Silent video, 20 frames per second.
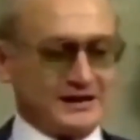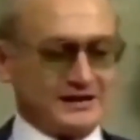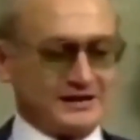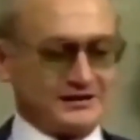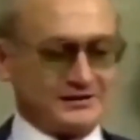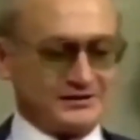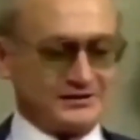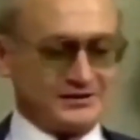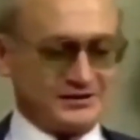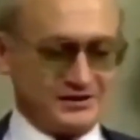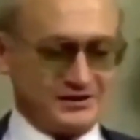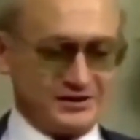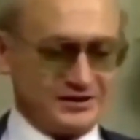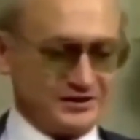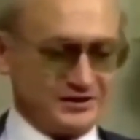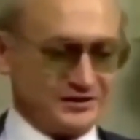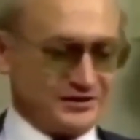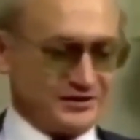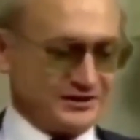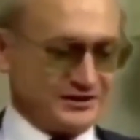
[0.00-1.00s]
Uh,
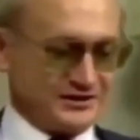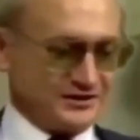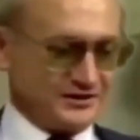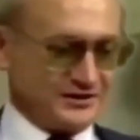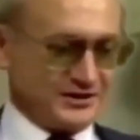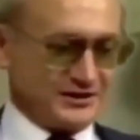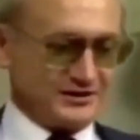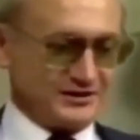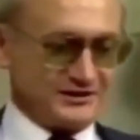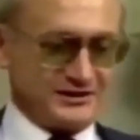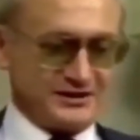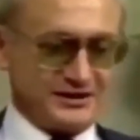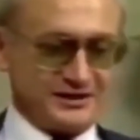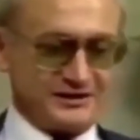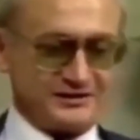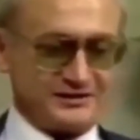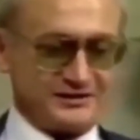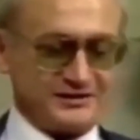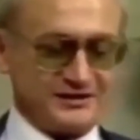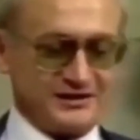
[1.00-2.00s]
here you can you can
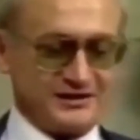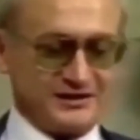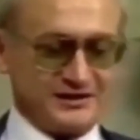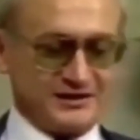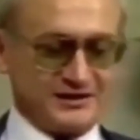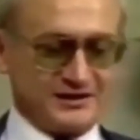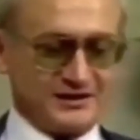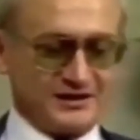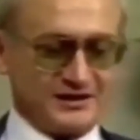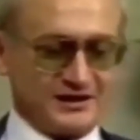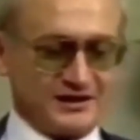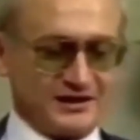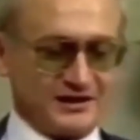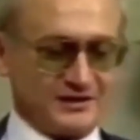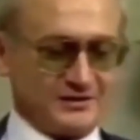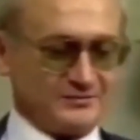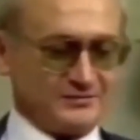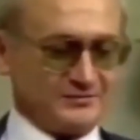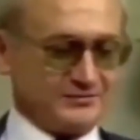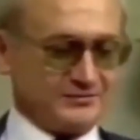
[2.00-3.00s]
get
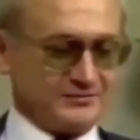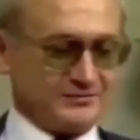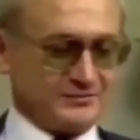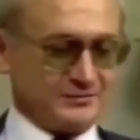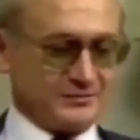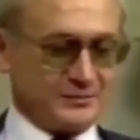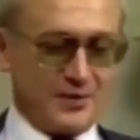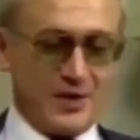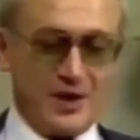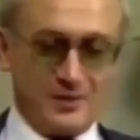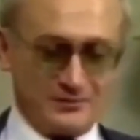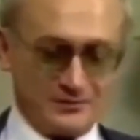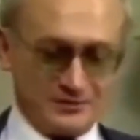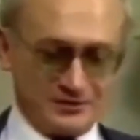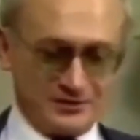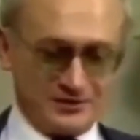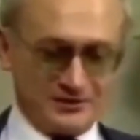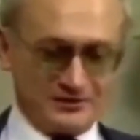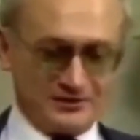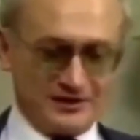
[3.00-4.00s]
uh,
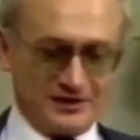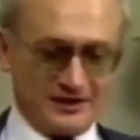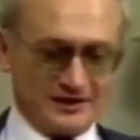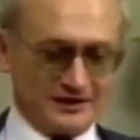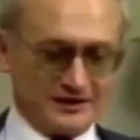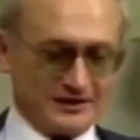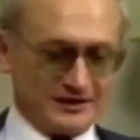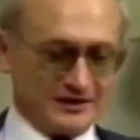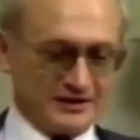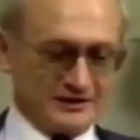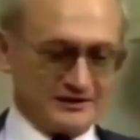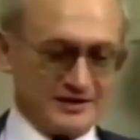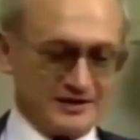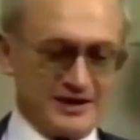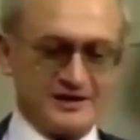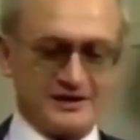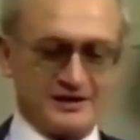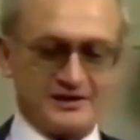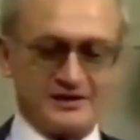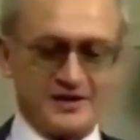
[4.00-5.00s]
popular like uh,
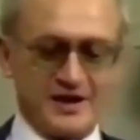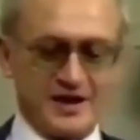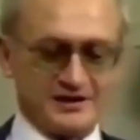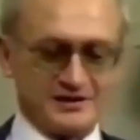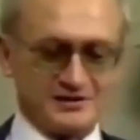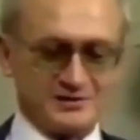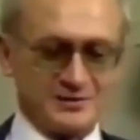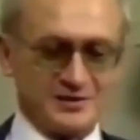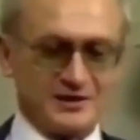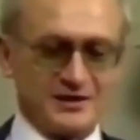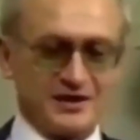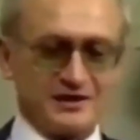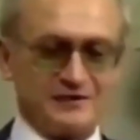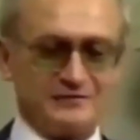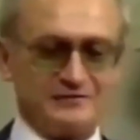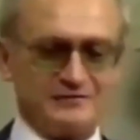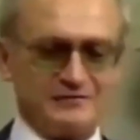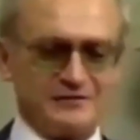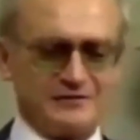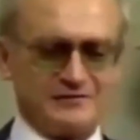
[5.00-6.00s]
Daniel Ellsberg
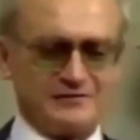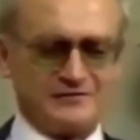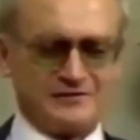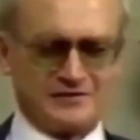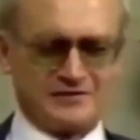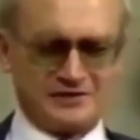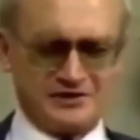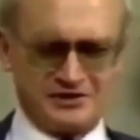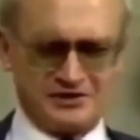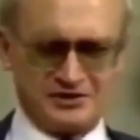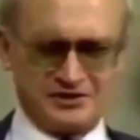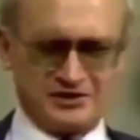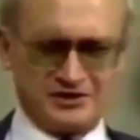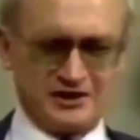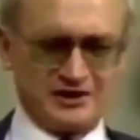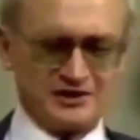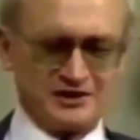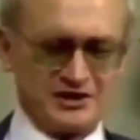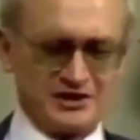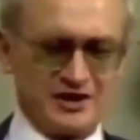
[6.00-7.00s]
and filthy
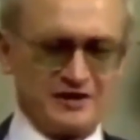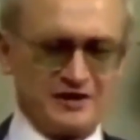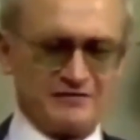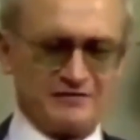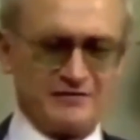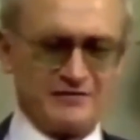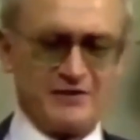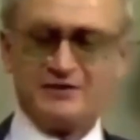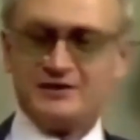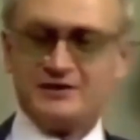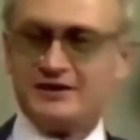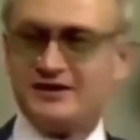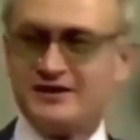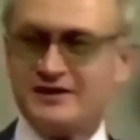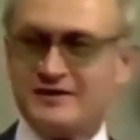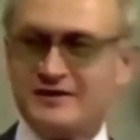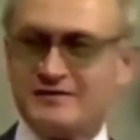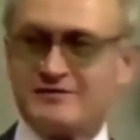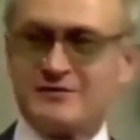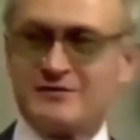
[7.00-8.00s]
rich like Jane
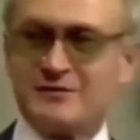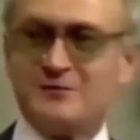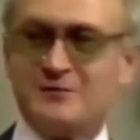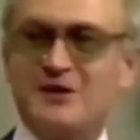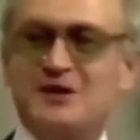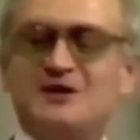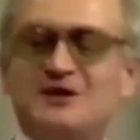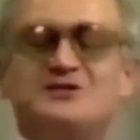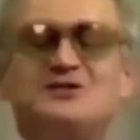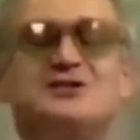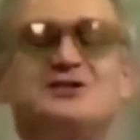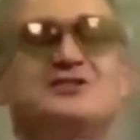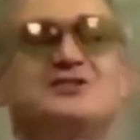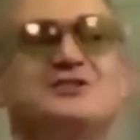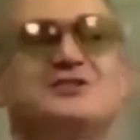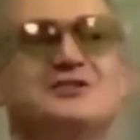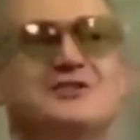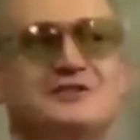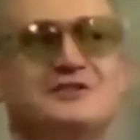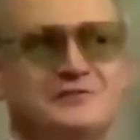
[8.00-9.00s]
Fonda for being
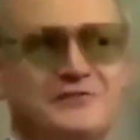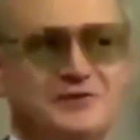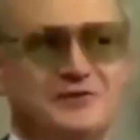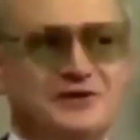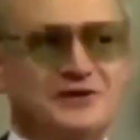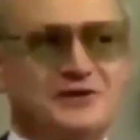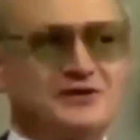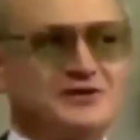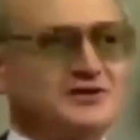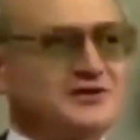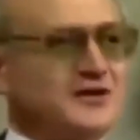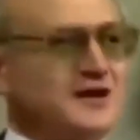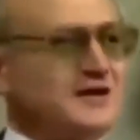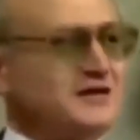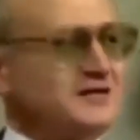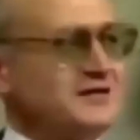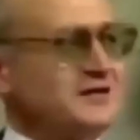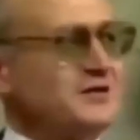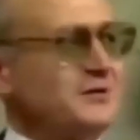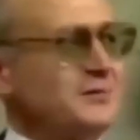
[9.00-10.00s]
dissident, for
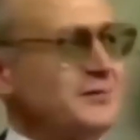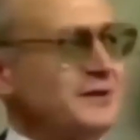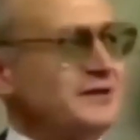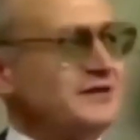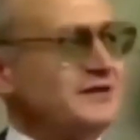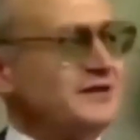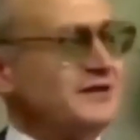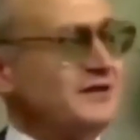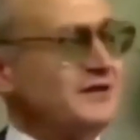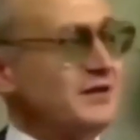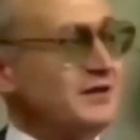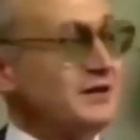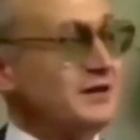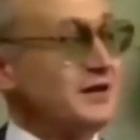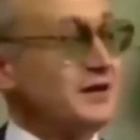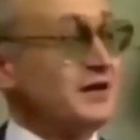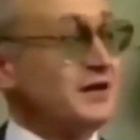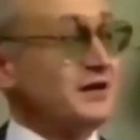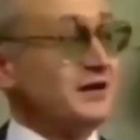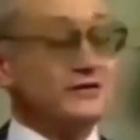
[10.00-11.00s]
criticizing your
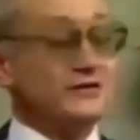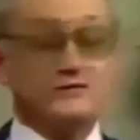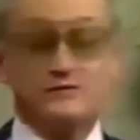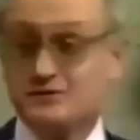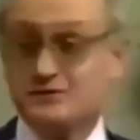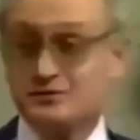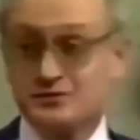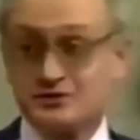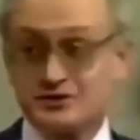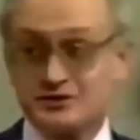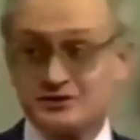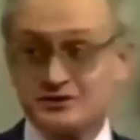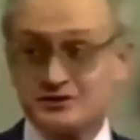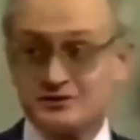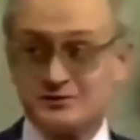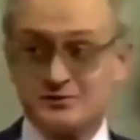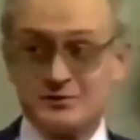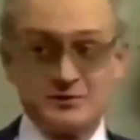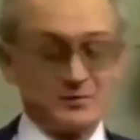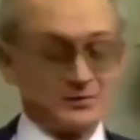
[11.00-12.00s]
Pentagon. In future,
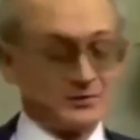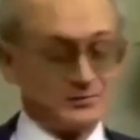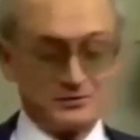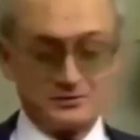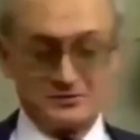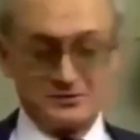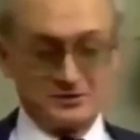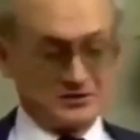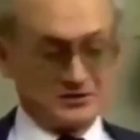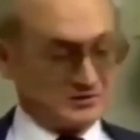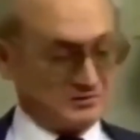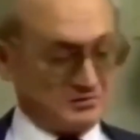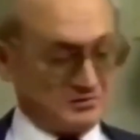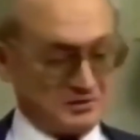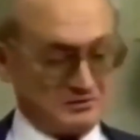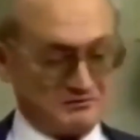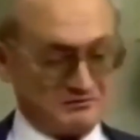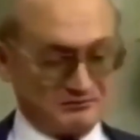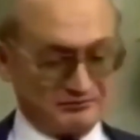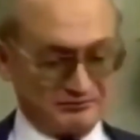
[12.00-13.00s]
these people will be
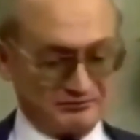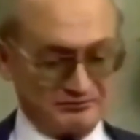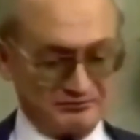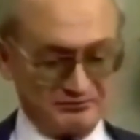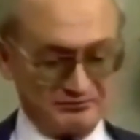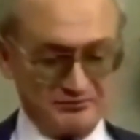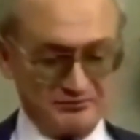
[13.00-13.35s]
simply